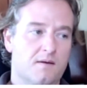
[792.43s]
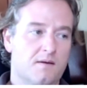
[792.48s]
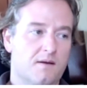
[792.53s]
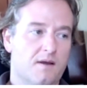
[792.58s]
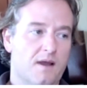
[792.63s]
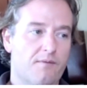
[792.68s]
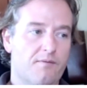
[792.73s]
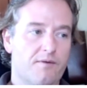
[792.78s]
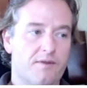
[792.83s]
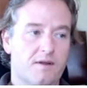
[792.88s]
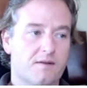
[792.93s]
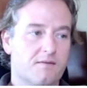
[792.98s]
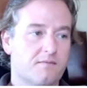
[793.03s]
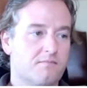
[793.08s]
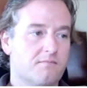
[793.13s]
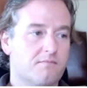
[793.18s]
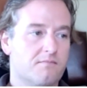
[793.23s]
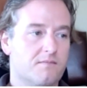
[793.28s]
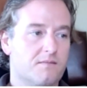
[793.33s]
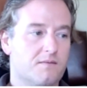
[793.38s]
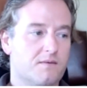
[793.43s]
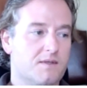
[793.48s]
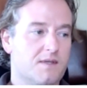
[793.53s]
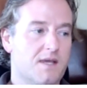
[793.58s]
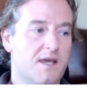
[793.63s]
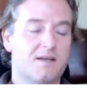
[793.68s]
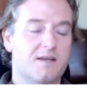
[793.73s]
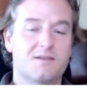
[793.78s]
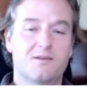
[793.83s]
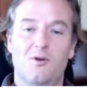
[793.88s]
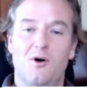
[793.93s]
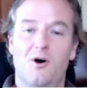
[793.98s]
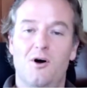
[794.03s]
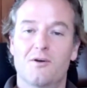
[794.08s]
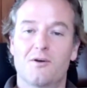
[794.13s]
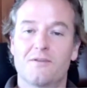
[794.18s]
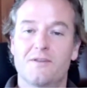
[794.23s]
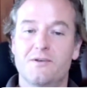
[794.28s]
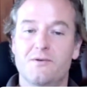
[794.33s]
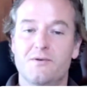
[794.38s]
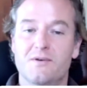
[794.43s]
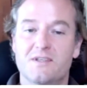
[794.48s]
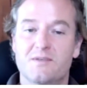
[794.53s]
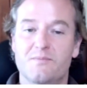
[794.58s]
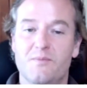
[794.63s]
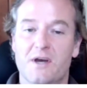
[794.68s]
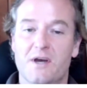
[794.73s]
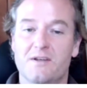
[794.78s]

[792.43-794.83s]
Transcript: Everything takes longer than you expect,